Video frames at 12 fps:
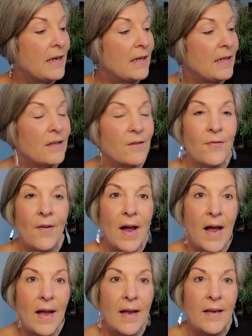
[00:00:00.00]
if
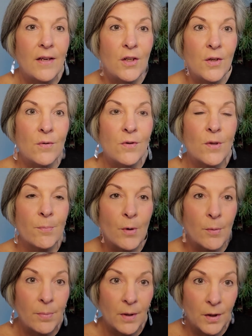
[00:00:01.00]
I use the
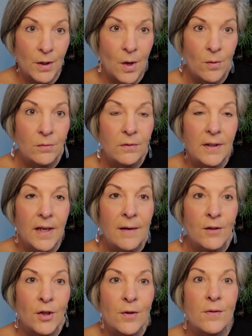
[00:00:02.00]
purple alone,
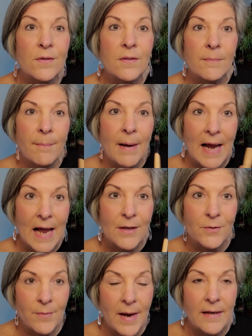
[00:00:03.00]
it turns my
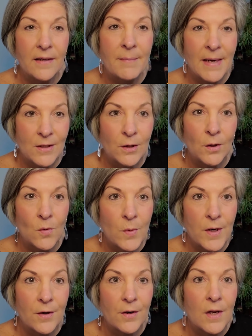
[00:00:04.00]
eyes red. It makes it look
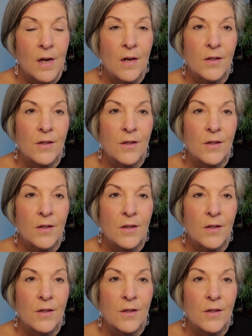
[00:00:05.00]
weird.